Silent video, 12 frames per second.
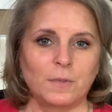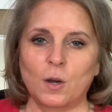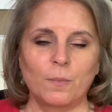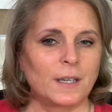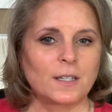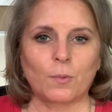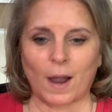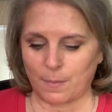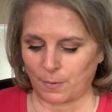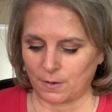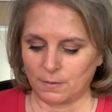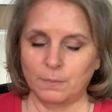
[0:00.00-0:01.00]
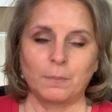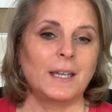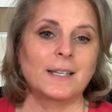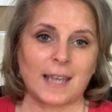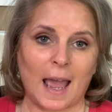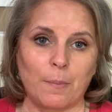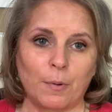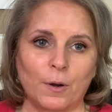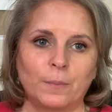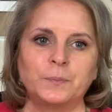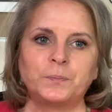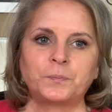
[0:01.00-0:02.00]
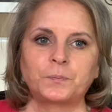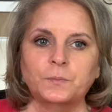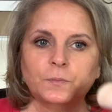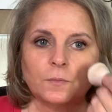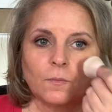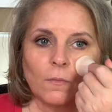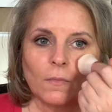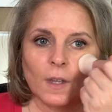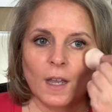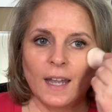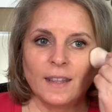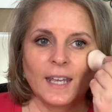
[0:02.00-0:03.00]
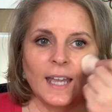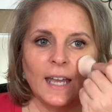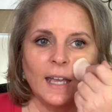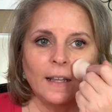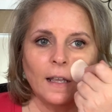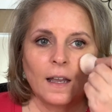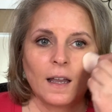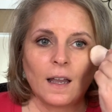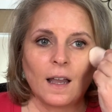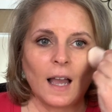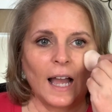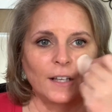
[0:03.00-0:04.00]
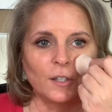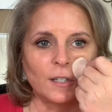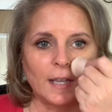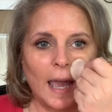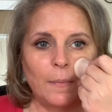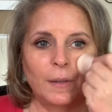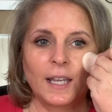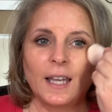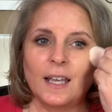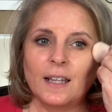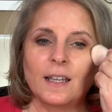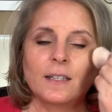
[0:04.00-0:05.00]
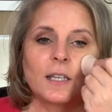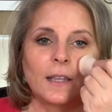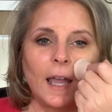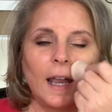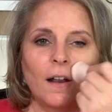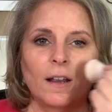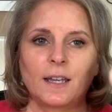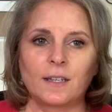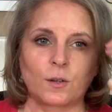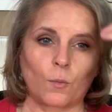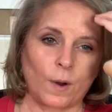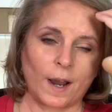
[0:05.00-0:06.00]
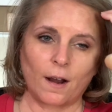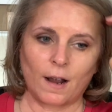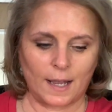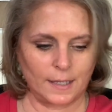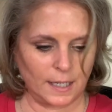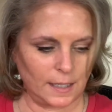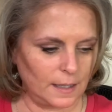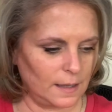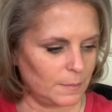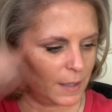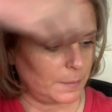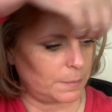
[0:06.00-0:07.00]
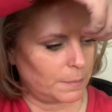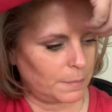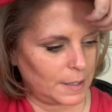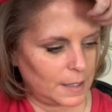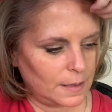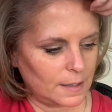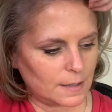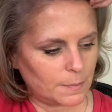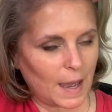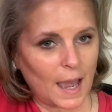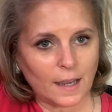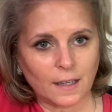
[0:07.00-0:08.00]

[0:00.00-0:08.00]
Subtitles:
Don't be a swiper, be a tapper. And then I just tap it in to the areas where I need it. Let me pin this back.